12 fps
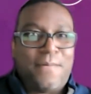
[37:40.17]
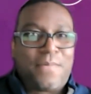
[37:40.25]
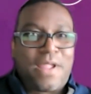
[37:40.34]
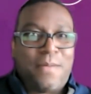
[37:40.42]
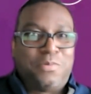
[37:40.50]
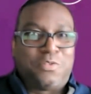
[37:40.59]

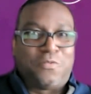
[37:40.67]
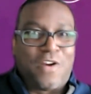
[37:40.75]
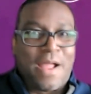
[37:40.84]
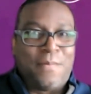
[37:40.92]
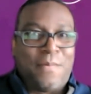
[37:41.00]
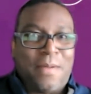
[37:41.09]
comes
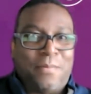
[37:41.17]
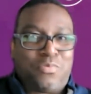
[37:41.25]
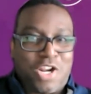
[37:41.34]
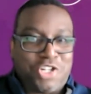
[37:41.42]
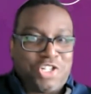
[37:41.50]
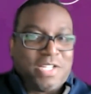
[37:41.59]
from
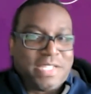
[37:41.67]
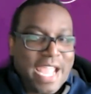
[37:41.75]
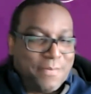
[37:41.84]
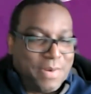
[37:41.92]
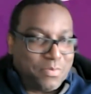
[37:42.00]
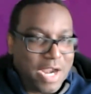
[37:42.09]
prejudice
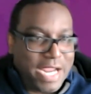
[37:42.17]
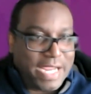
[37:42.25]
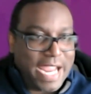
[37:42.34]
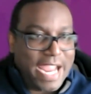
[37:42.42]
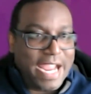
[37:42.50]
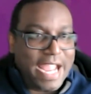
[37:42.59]
habit
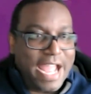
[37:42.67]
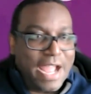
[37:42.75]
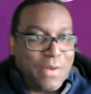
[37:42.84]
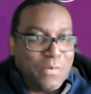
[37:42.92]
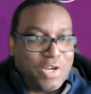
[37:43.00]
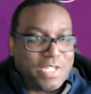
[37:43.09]
breaking,
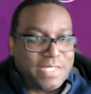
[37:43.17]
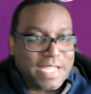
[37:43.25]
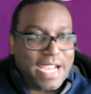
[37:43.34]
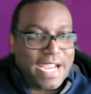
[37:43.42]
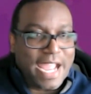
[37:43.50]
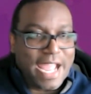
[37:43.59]
which is
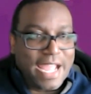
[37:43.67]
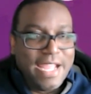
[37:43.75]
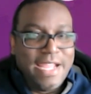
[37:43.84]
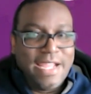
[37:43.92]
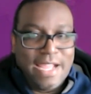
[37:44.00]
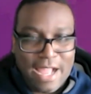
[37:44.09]
a
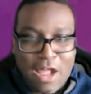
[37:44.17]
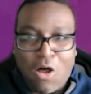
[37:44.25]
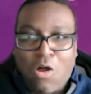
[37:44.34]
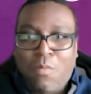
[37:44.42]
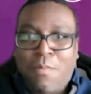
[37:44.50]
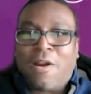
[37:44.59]

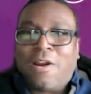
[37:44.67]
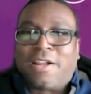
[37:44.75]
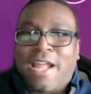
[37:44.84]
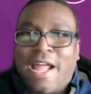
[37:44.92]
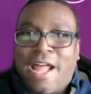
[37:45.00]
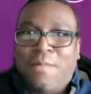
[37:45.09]
hallmark
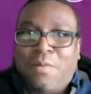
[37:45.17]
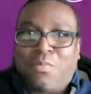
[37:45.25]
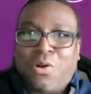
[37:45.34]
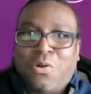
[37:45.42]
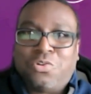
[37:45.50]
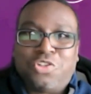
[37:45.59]

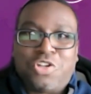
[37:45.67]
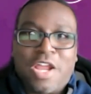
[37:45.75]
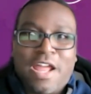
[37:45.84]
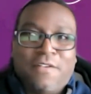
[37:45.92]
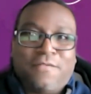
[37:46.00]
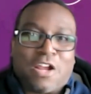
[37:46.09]
approach
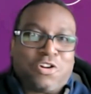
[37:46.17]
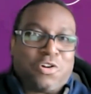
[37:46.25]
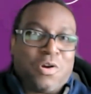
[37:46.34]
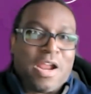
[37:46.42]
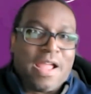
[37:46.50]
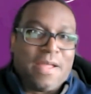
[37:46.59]
of
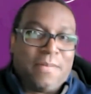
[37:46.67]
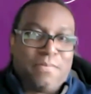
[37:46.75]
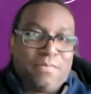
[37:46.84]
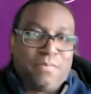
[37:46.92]
Dr.